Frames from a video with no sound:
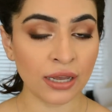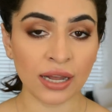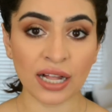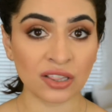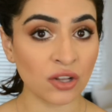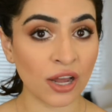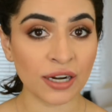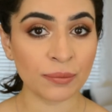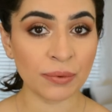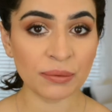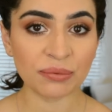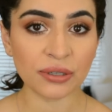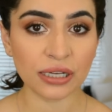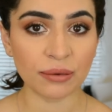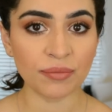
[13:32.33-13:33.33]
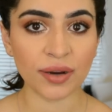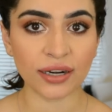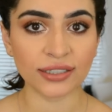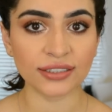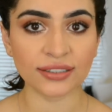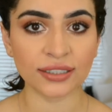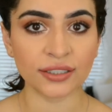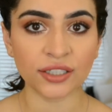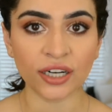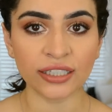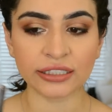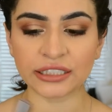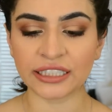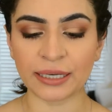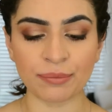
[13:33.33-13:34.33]
A lot of people compare it to the
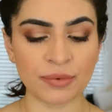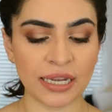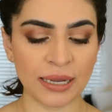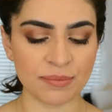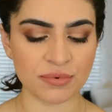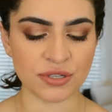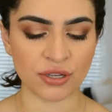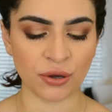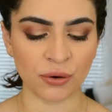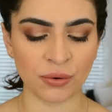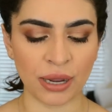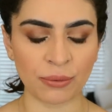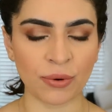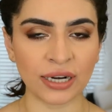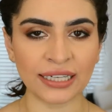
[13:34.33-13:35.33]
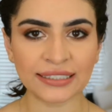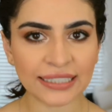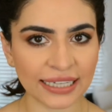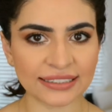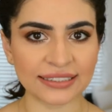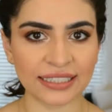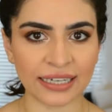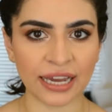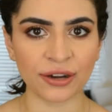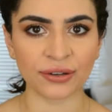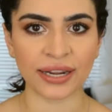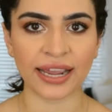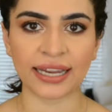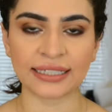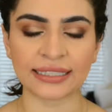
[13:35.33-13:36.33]
Tarte Shape Tape, so I want to test it out
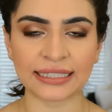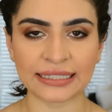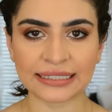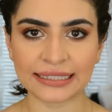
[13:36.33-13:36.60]
and